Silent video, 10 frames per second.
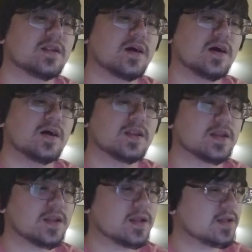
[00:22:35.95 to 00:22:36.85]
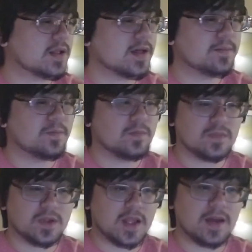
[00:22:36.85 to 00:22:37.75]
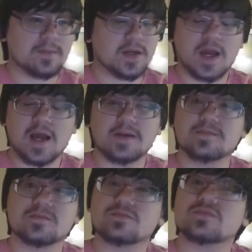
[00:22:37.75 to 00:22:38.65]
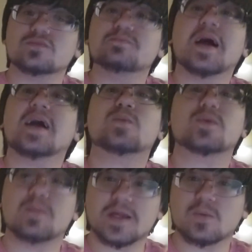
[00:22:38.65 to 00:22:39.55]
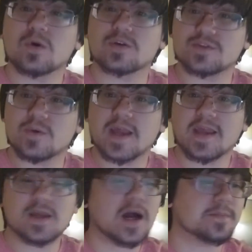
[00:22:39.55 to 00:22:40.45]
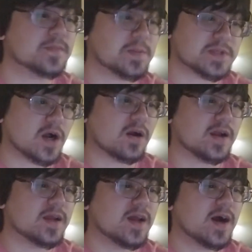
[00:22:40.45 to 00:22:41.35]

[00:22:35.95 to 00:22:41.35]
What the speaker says: I'm bad with big words, okay? I'm sorry.